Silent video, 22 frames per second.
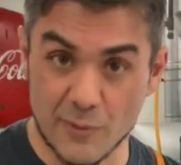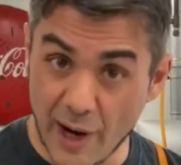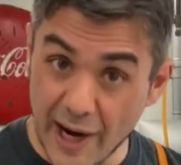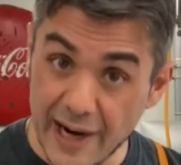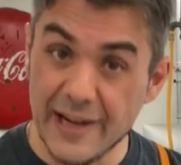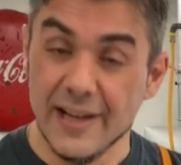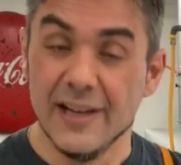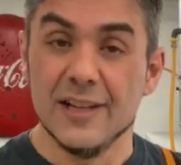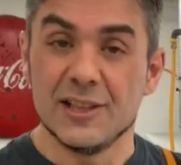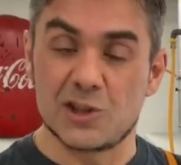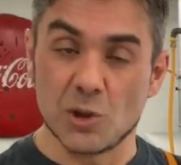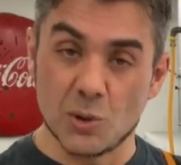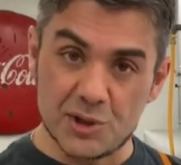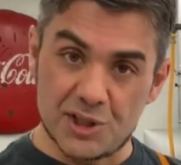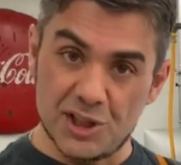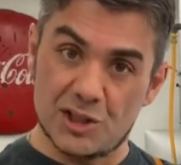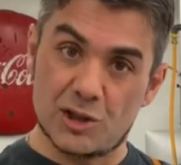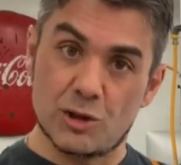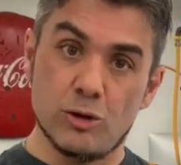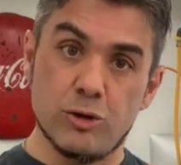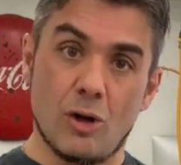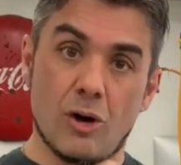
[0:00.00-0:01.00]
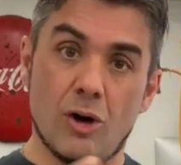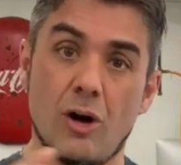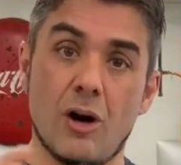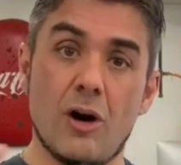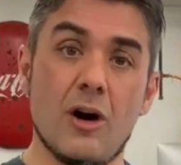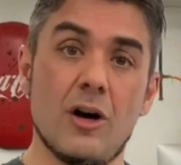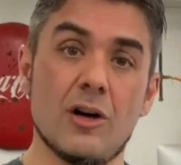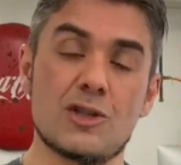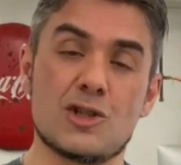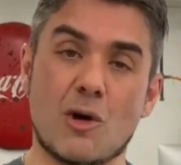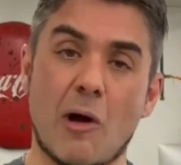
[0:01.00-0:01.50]
right. So with this
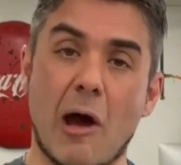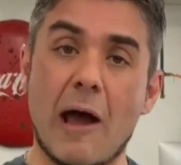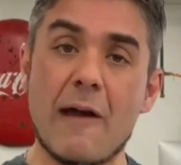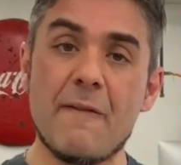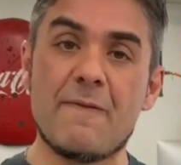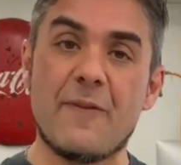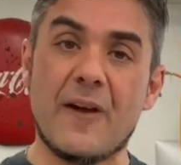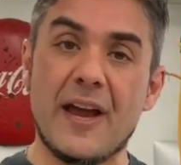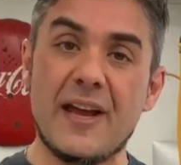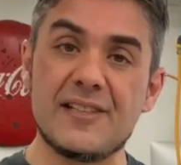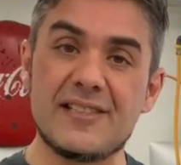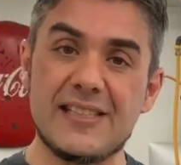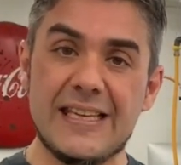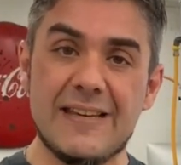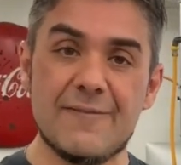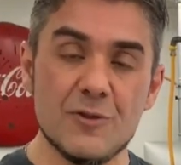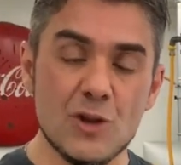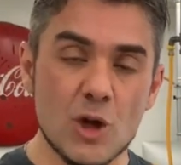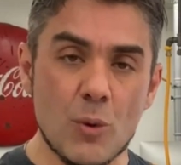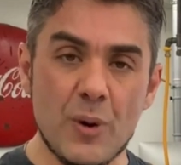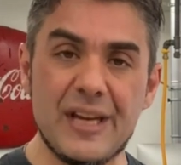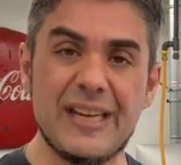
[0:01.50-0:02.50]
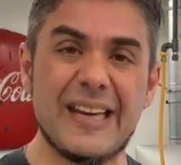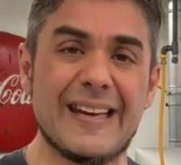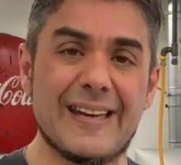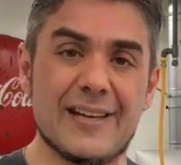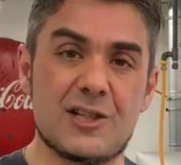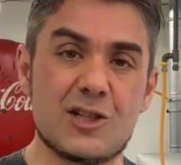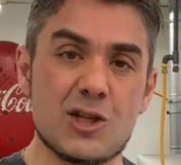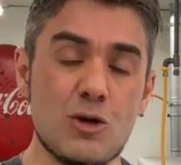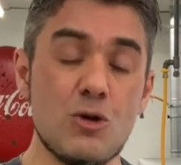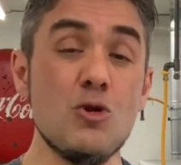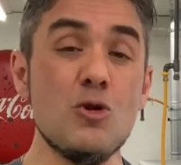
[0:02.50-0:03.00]
long dry phase, even though we did a
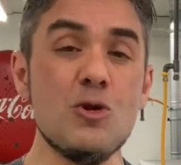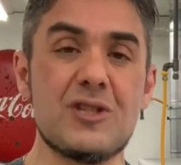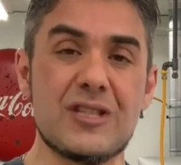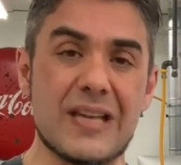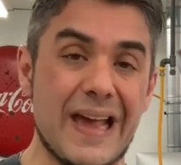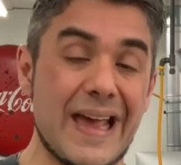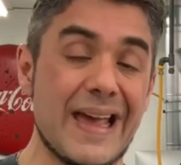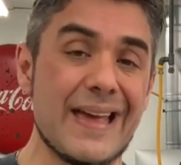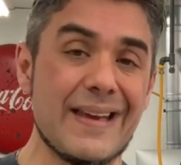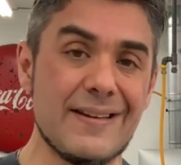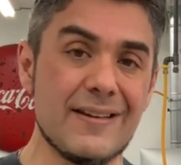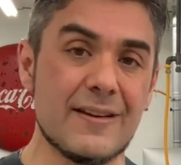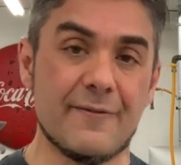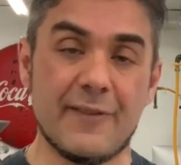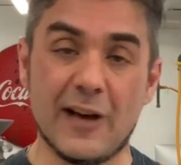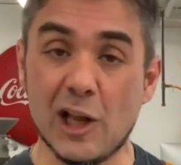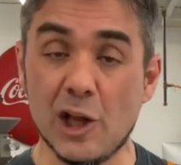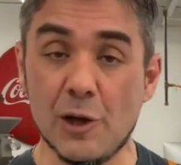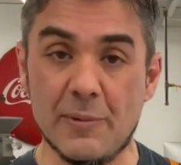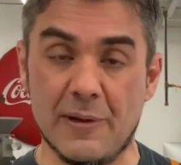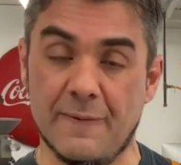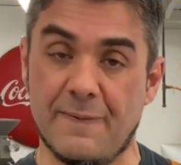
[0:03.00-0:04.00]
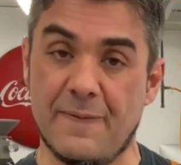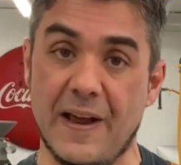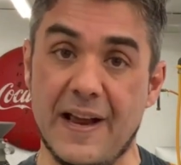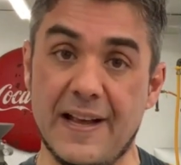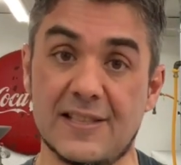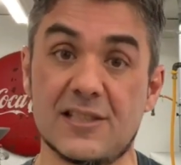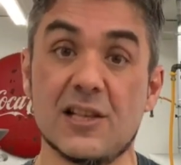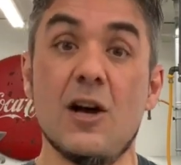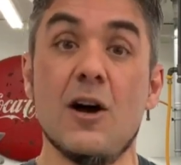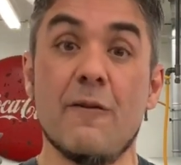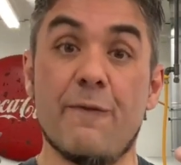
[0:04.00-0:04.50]
210 development
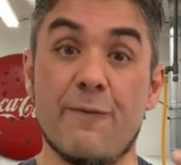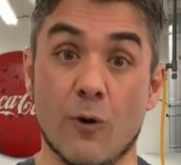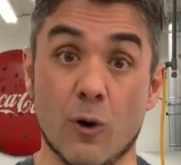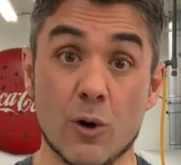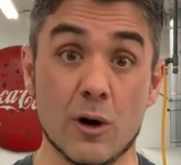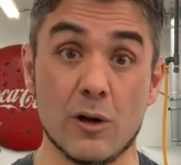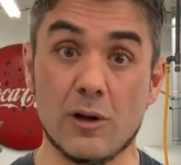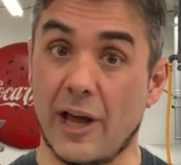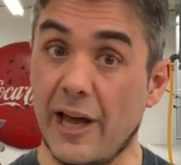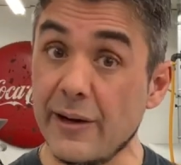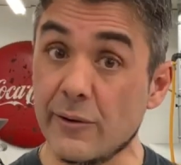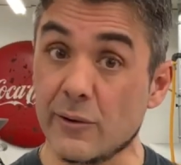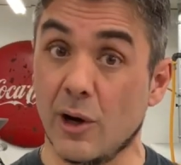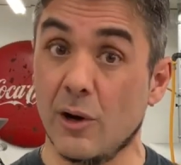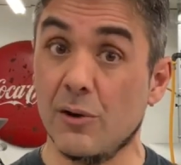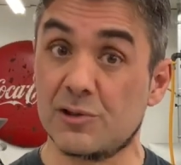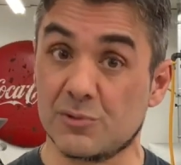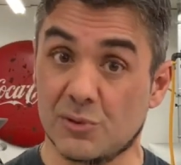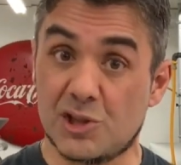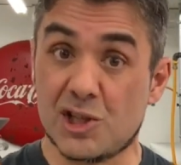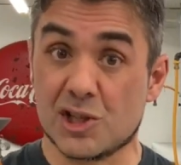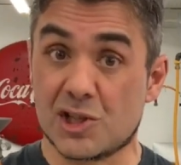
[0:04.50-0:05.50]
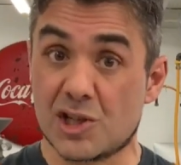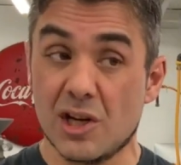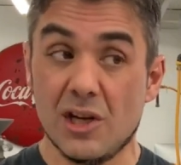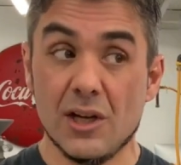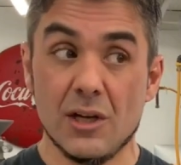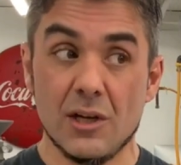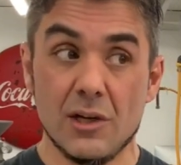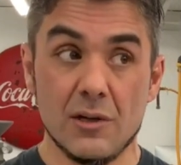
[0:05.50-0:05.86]
phase for a light roast, which is